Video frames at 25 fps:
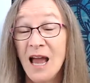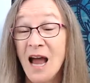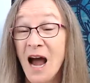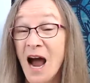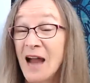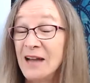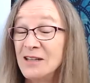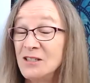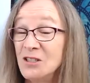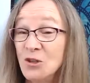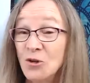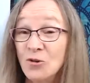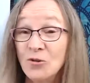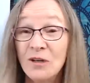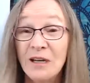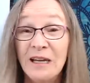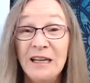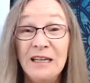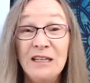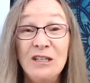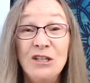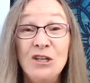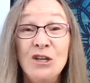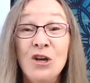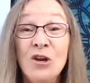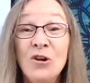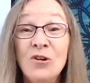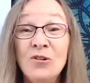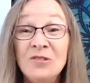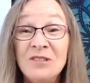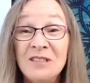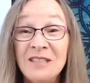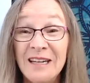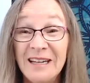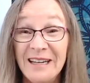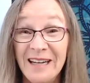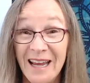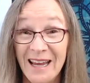I certainly
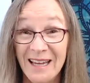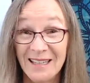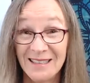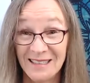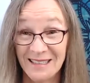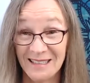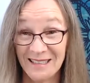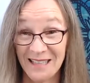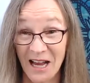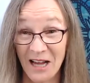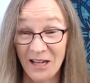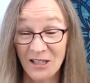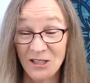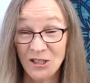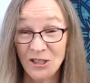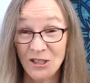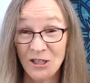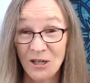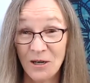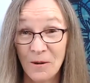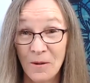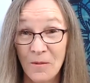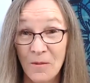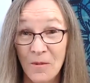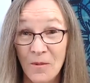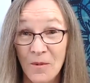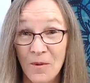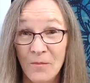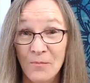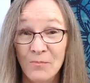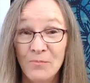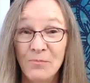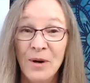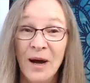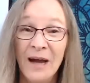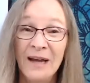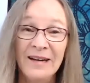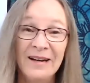used it as such,
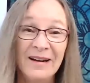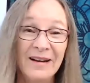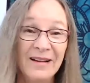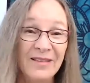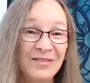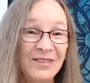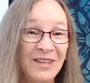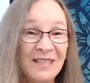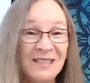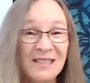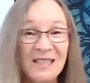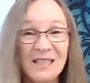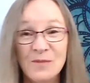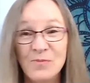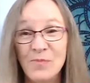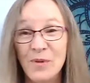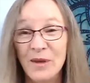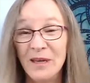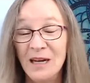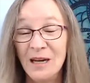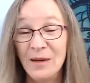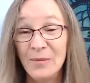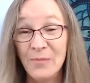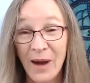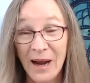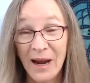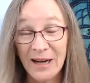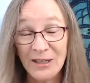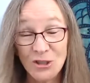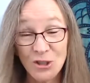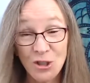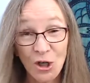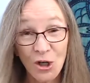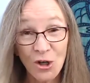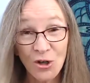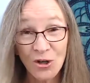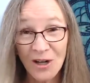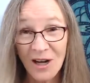but this has been in my
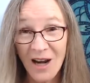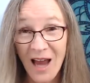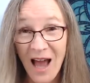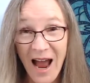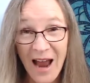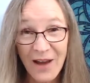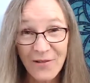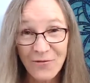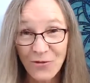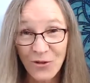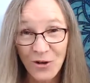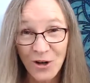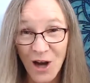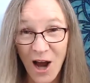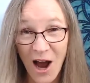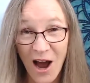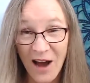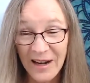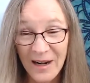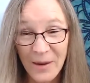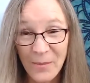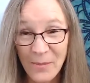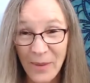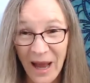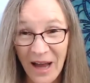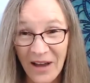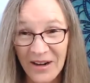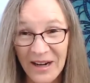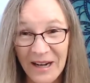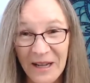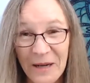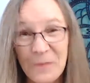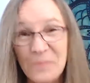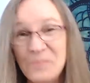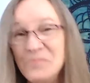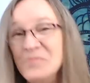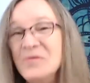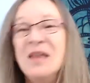journal. I forgot about it.